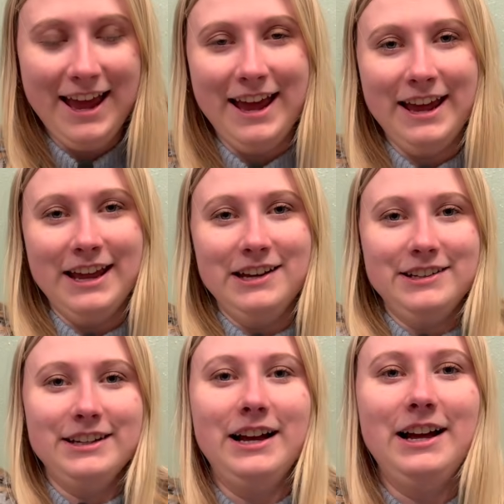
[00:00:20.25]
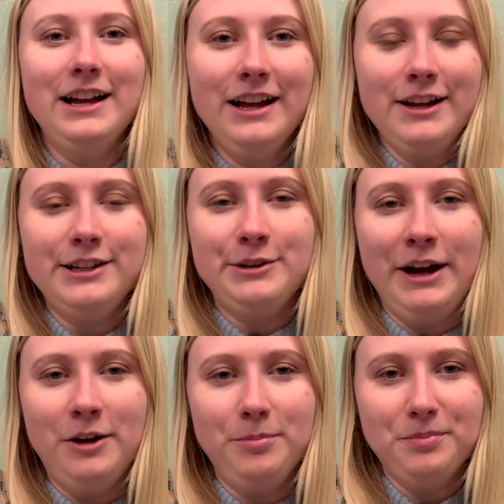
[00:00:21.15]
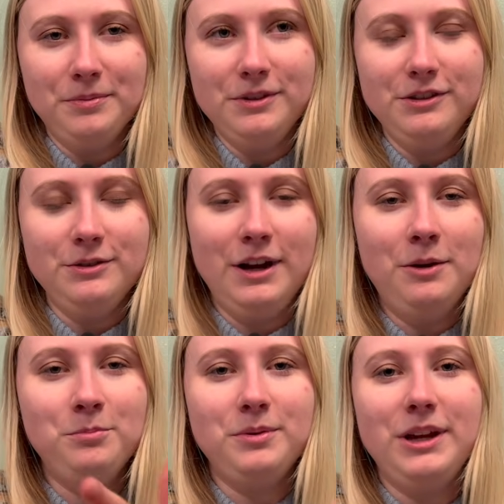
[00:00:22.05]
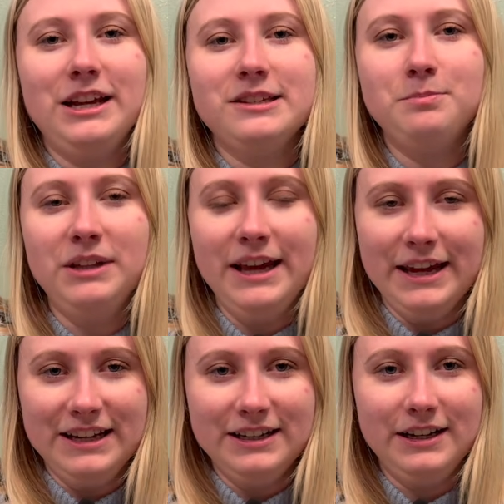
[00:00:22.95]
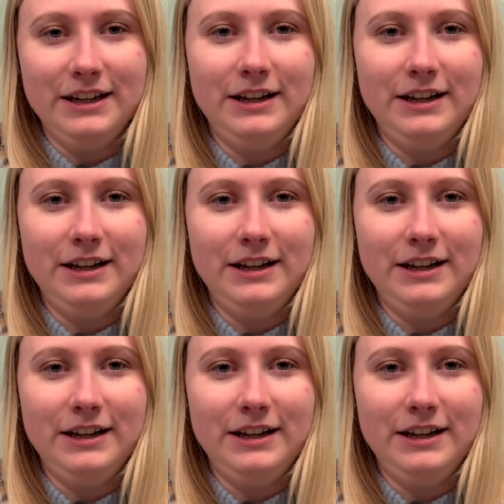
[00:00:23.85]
And to help explain,